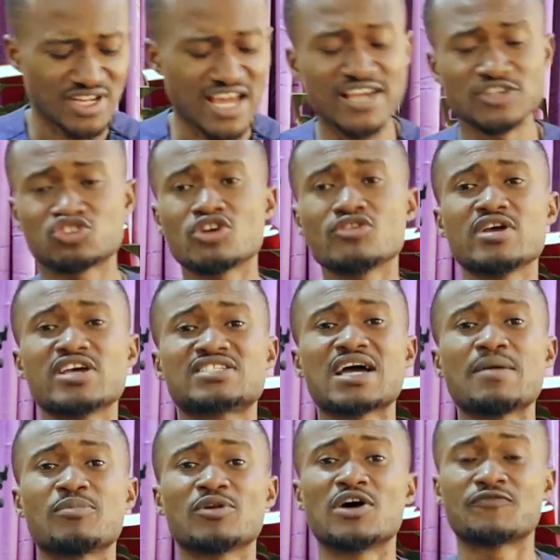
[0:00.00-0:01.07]
I show you an
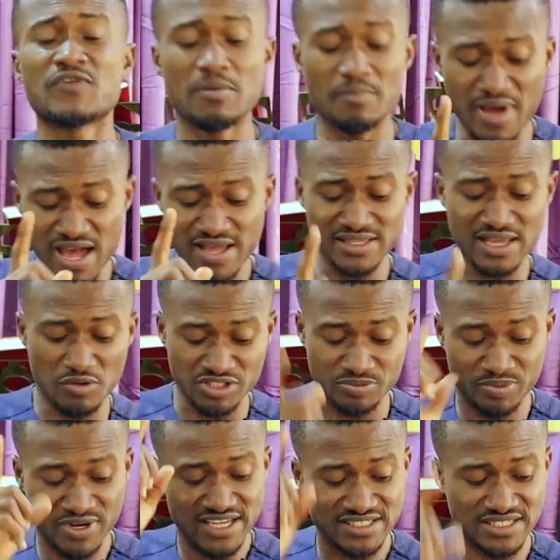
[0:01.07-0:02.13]
example of a man that was
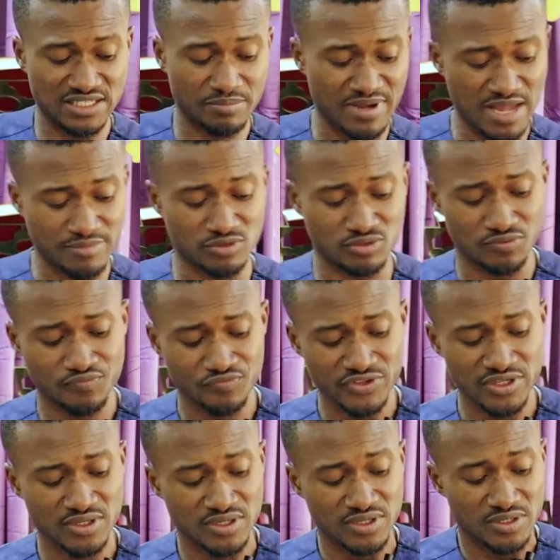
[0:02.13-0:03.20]
blessed in the Bible.
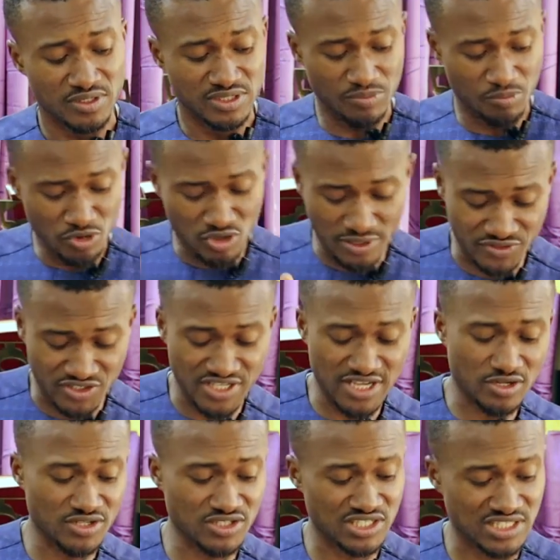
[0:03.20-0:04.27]
The book of 2
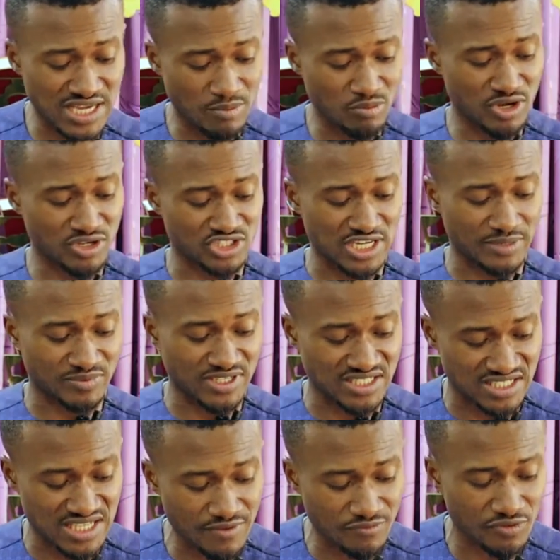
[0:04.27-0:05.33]
Samuel chapter
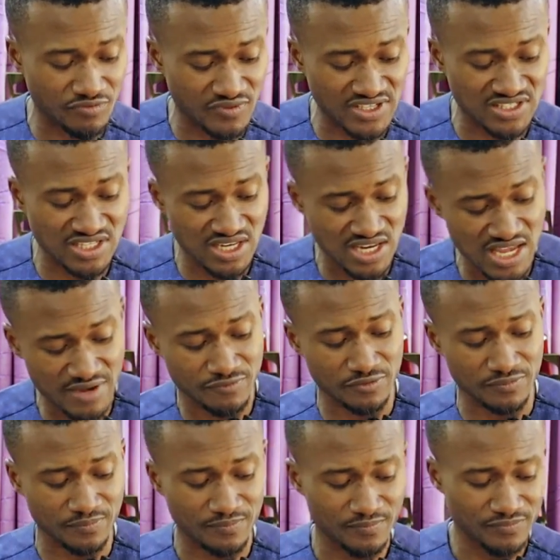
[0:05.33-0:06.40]
7 verse
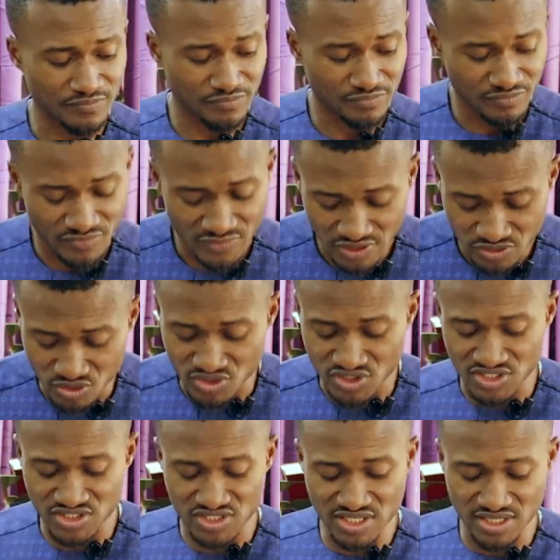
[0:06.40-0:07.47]
11 to
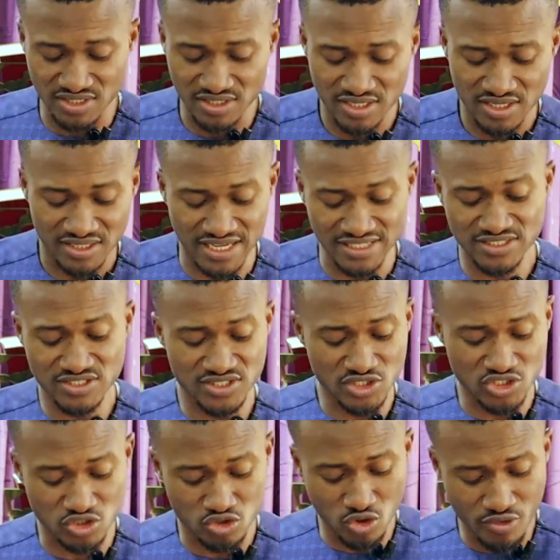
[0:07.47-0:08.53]
16. That is the
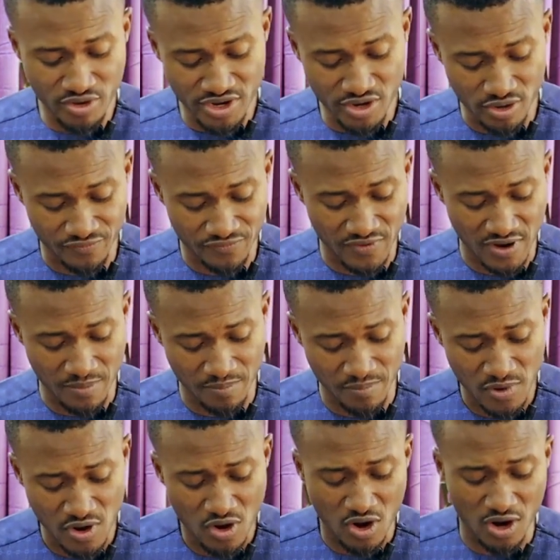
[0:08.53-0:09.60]
story of
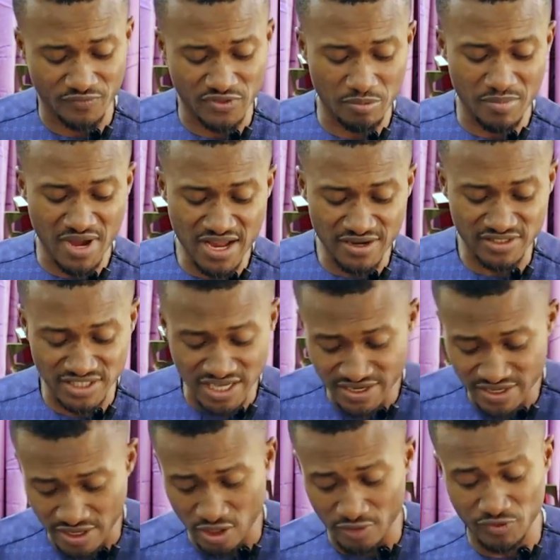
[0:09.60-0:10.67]
the man
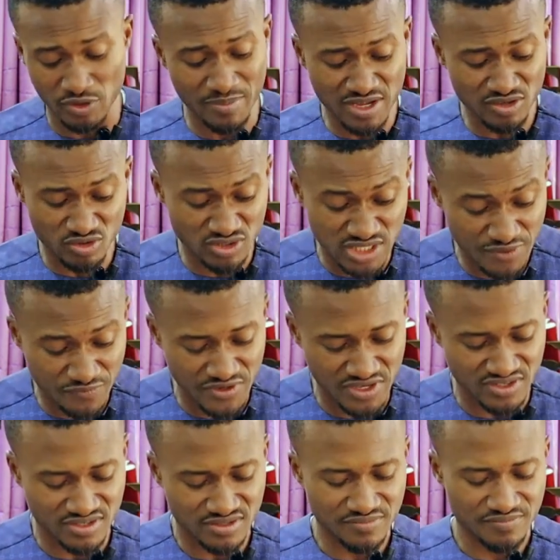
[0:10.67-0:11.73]
Daniel, of the man David.